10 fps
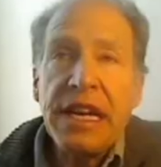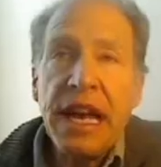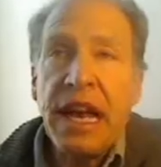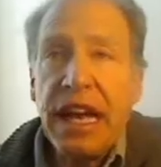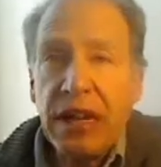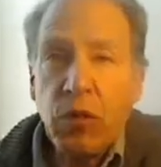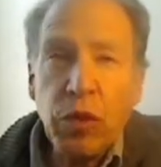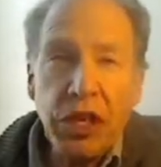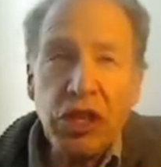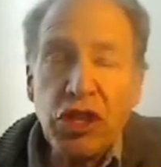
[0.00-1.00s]
Now, how do
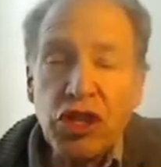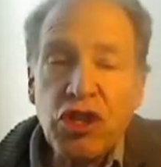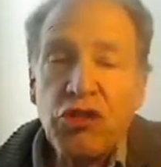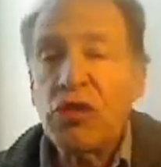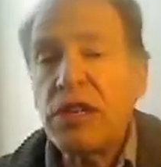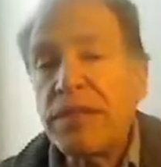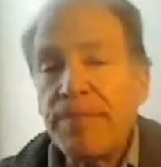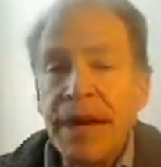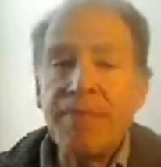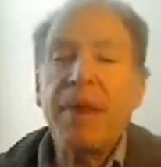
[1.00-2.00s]
we ensure,
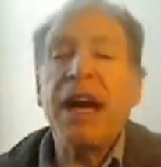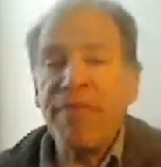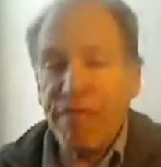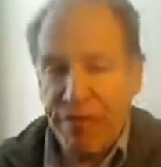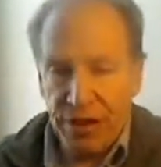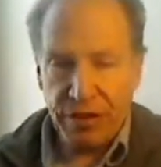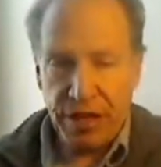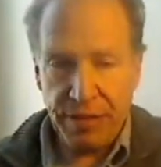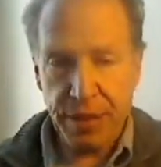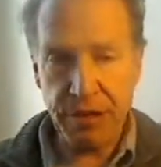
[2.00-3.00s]
my
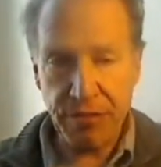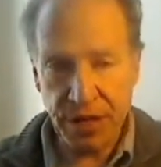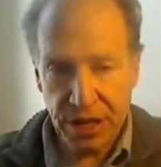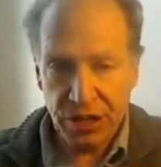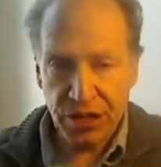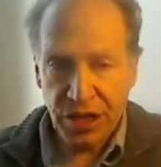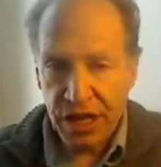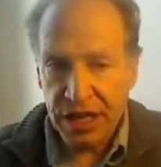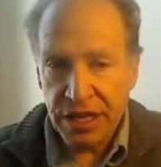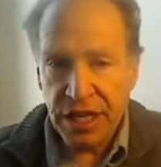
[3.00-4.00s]
feeling about this,
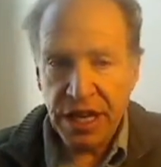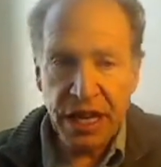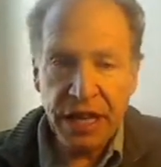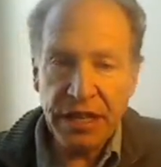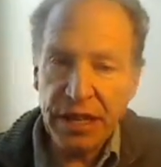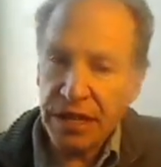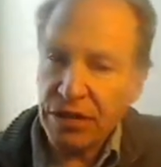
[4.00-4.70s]
and again, I